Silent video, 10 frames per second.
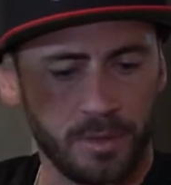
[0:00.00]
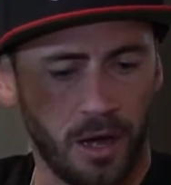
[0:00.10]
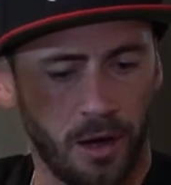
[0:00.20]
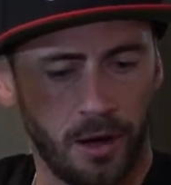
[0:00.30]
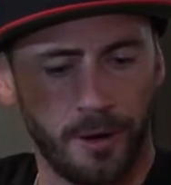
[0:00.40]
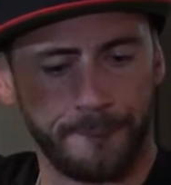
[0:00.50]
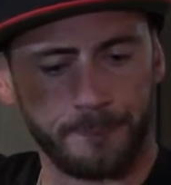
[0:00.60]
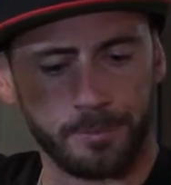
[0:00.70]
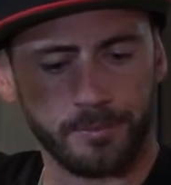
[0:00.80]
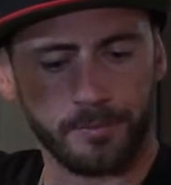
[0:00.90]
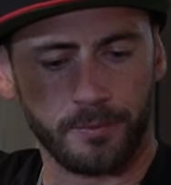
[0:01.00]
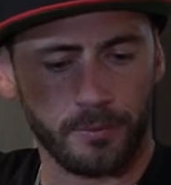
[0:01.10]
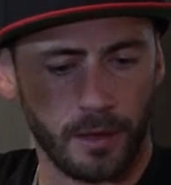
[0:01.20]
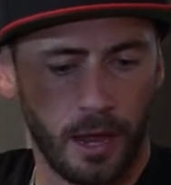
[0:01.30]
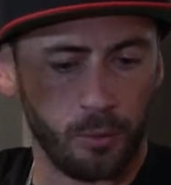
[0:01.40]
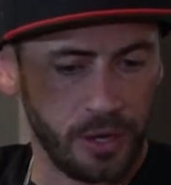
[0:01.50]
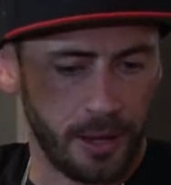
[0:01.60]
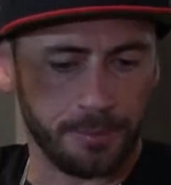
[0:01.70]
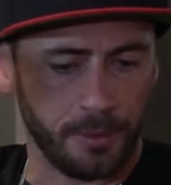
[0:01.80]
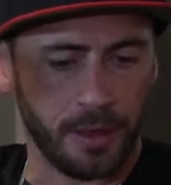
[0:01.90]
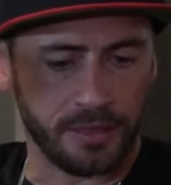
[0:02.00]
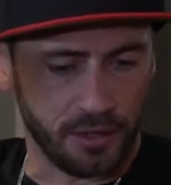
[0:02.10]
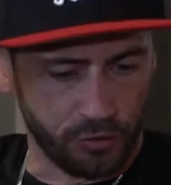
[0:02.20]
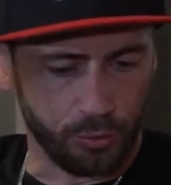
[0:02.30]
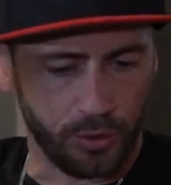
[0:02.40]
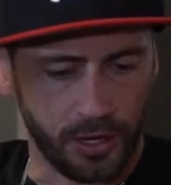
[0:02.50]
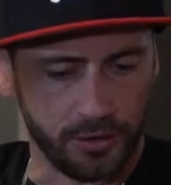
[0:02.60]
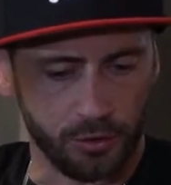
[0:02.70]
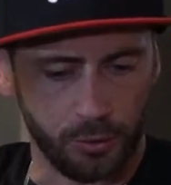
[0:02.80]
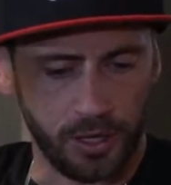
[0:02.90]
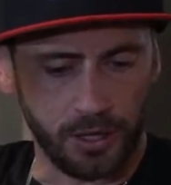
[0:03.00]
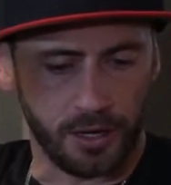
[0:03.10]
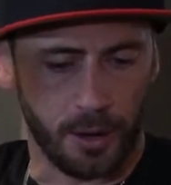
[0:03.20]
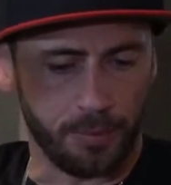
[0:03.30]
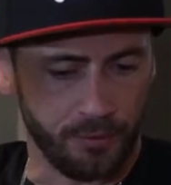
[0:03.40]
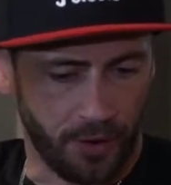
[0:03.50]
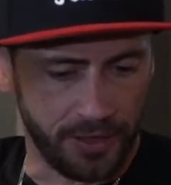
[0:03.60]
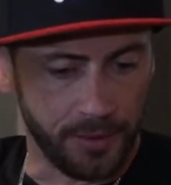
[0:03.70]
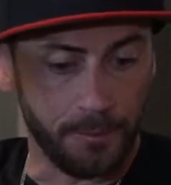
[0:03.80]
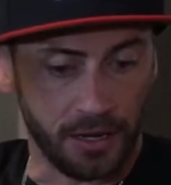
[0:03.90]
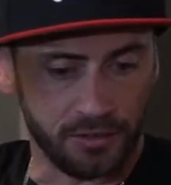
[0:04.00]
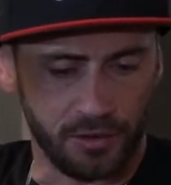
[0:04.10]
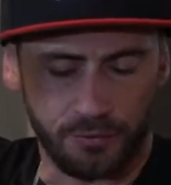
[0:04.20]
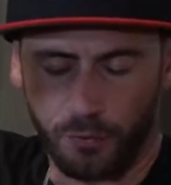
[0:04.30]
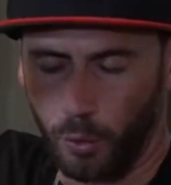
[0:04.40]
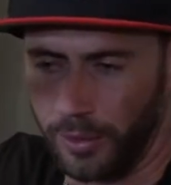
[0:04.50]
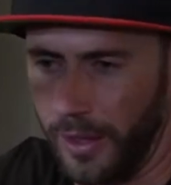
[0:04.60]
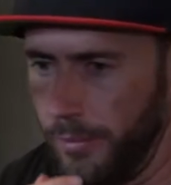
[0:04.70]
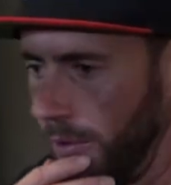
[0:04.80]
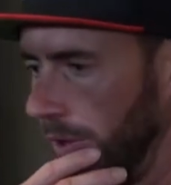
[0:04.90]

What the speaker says: And we implement this 3 days a week, and I provide the medicine for them.